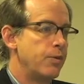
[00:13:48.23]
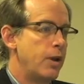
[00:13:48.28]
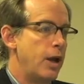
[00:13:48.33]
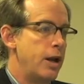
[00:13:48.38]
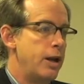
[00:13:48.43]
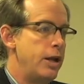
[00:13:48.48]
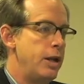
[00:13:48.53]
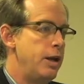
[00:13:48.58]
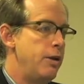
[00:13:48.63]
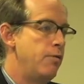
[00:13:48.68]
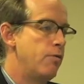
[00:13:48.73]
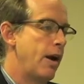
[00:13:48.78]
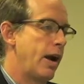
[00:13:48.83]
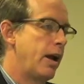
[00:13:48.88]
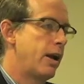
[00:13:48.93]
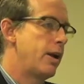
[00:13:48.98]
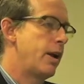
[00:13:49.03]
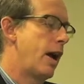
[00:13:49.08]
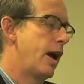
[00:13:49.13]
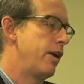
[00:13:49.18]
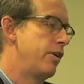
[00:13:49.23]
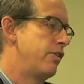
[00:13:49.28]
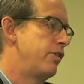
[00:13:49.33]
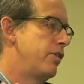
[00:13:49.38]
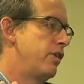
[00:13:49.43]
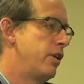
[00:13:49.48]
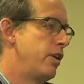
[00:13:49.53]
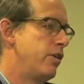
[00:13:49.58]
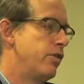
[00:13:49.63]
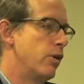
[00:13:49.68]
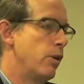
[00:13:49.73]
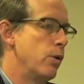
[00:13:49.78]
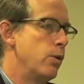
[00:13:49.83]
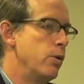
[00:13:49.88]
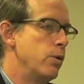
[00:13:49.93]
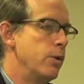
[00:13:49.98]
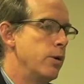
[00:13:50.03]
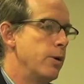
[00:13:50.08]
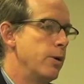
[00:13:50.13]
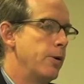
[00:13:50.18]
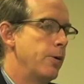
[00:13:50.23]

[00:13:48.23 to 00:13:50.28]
and he recognized his own